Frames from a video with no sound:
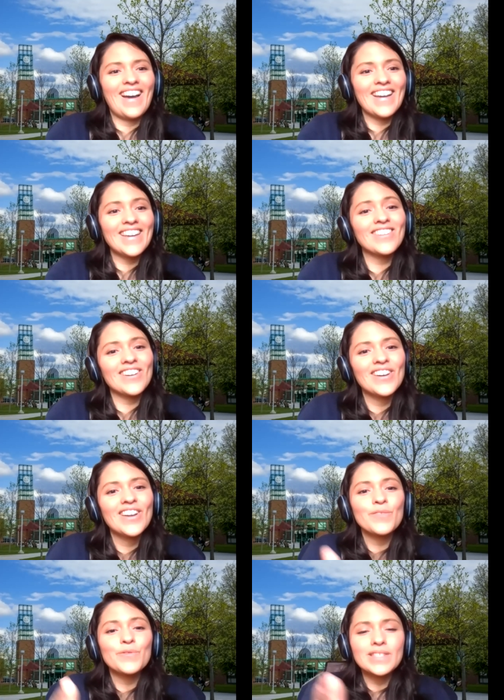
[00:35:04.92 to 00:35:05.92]
either.
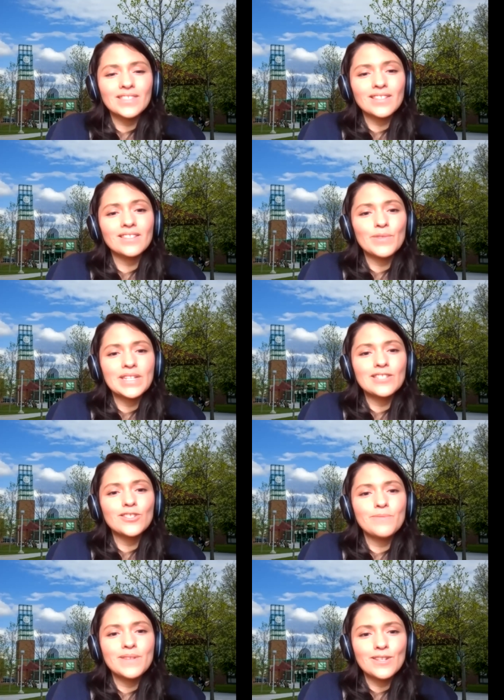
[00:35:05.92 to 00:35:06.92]
We still, we
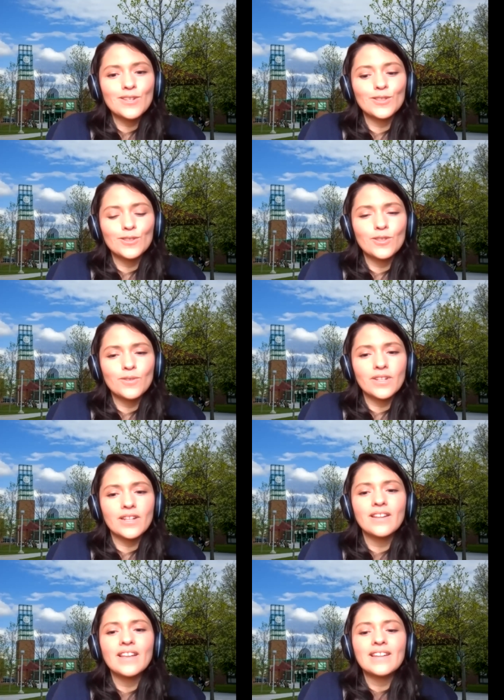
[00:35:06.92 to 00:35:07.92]
need you to be a good
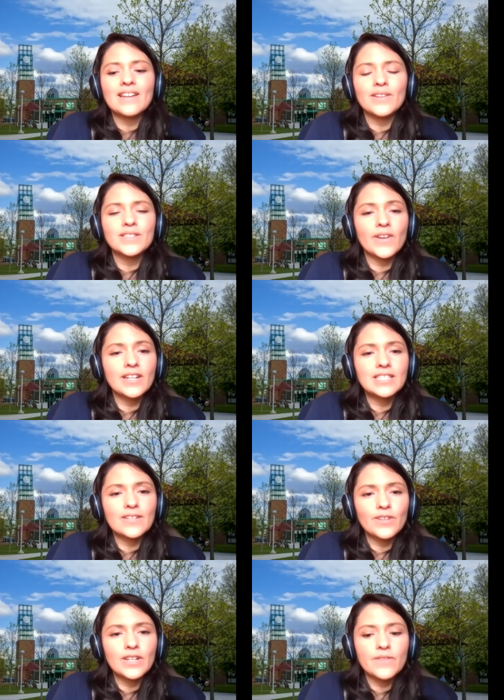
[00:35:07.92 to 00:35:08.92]
student. Now, it's very
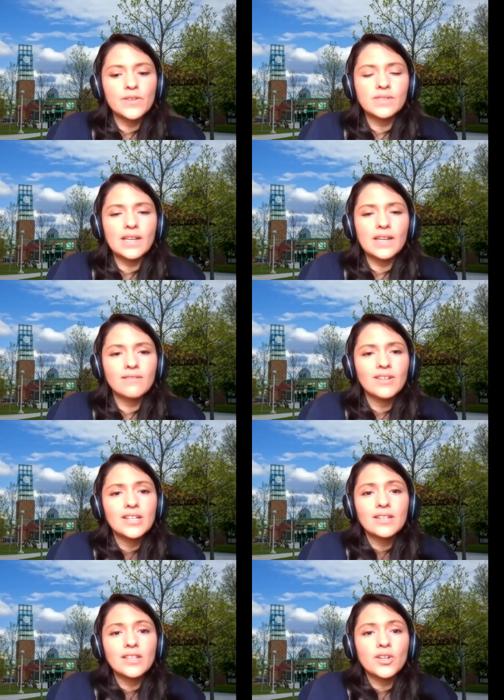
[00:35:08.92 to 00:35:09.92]
different if you said,
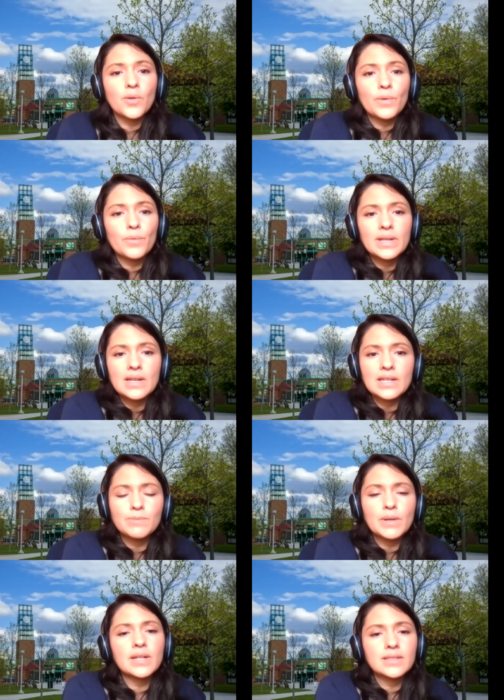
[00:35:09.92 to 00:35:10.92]
you know, we
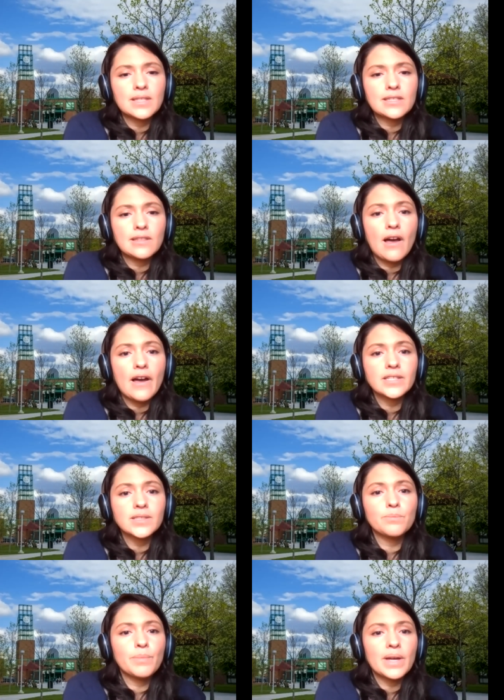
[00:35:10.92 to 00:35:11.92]
experienced this
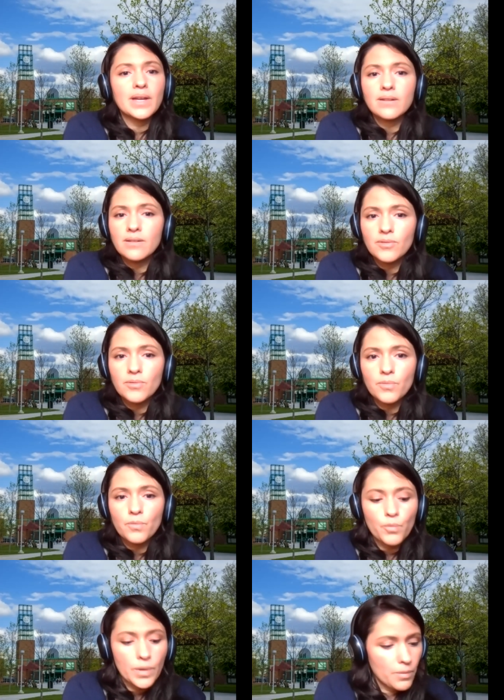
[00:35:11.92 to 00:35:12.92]
loss, but
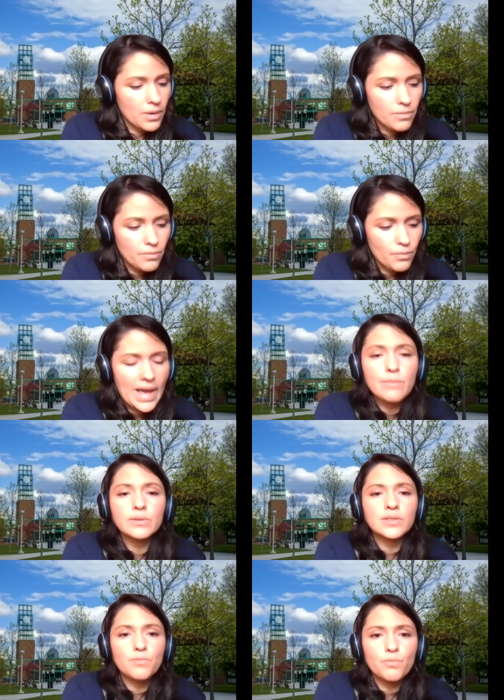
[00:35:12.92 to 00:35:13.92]
we were
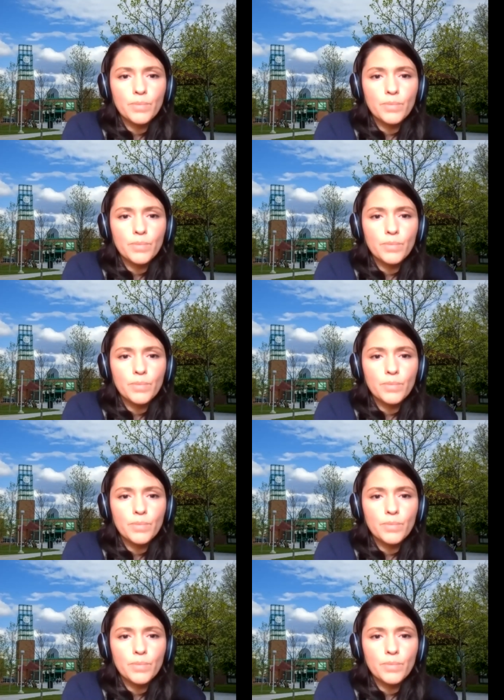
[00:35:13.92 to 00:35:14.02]
able to